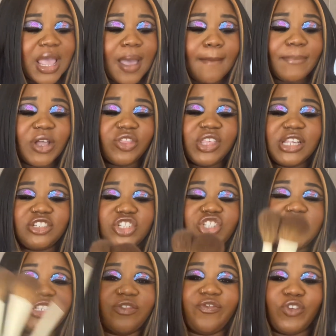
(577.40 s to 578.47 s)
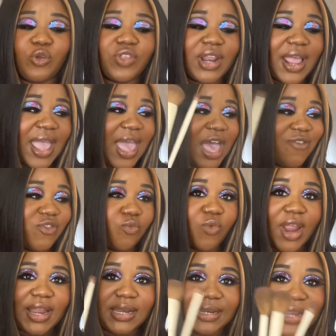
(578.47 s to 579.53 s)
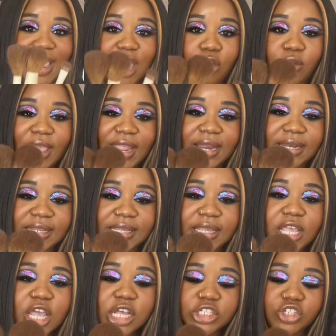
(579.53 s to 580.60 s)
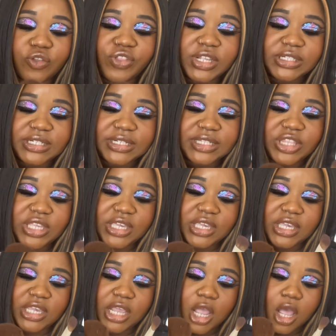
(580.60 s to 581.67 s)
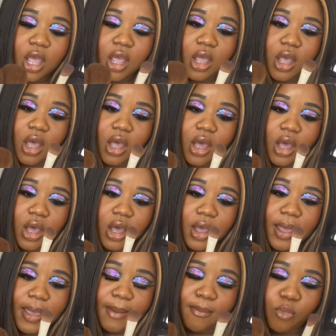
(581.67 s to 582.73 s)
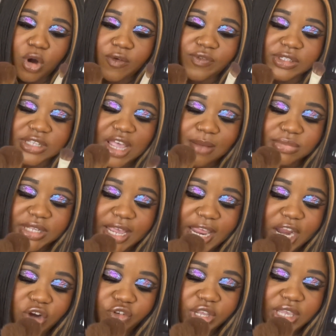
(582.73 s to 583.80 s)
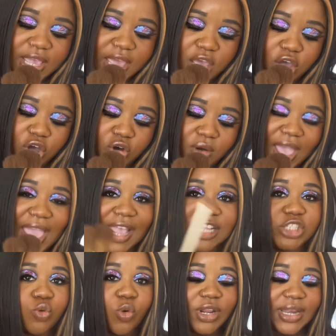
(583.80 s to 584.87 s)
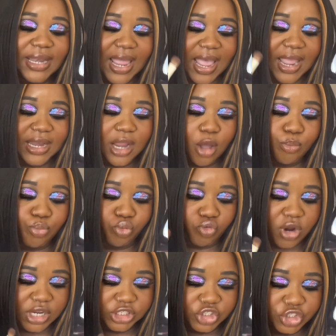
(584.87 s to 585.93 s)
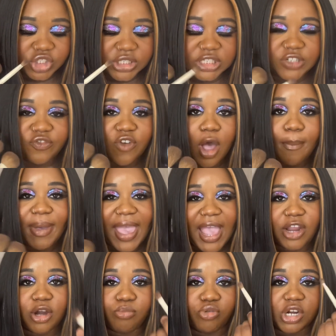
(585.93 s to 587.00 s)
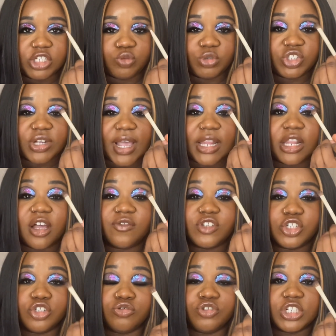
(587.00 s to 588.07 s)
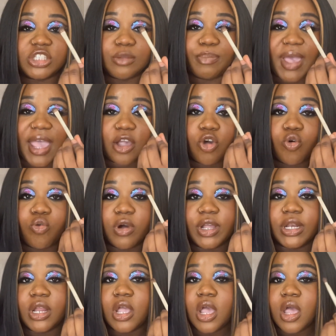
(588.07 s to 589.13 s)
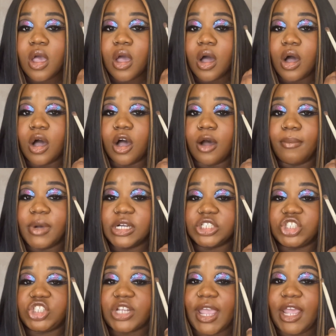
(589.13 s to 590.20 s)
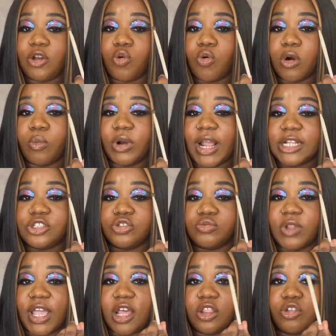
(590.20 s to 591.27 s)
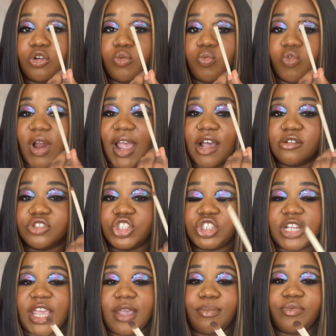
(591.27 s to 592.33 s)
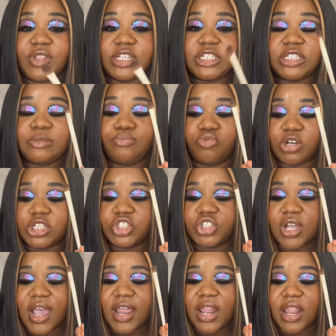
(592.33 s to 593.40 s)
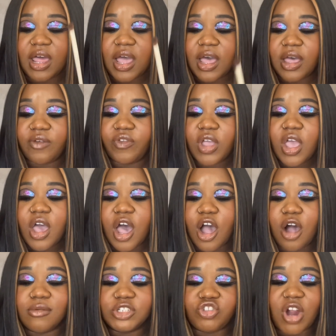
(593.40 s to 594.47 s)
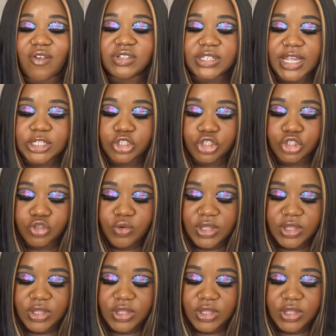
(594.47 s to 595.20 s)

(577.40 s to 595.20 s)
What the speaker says: But these are just a few that I have right now handy. So this is the Morphe times Ariel A29 brush. Is a packer brush, which I love to do just to pack on a shade, or when I do like a little round shape. This brush I love, I always gravitate to.